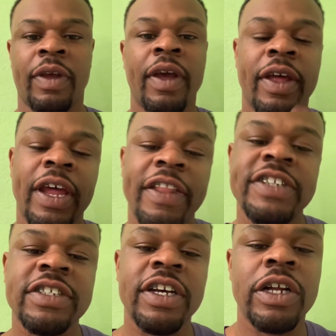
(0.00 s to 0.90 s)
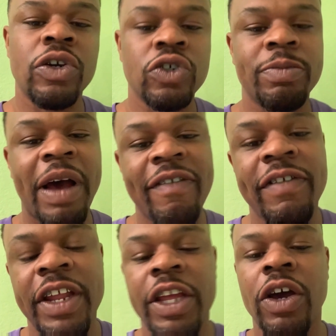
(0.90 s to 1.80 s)
Now this concludes my
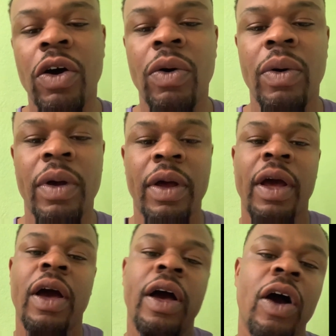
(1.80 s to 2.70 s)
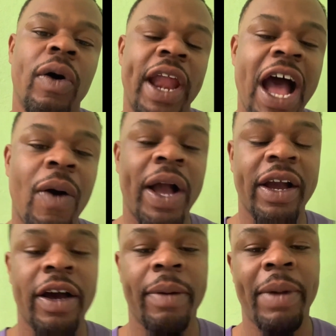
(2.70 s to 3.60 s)
video on how I
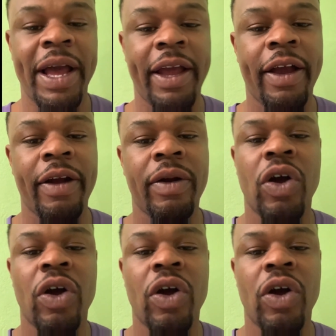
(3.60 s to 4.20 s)
cut my hair.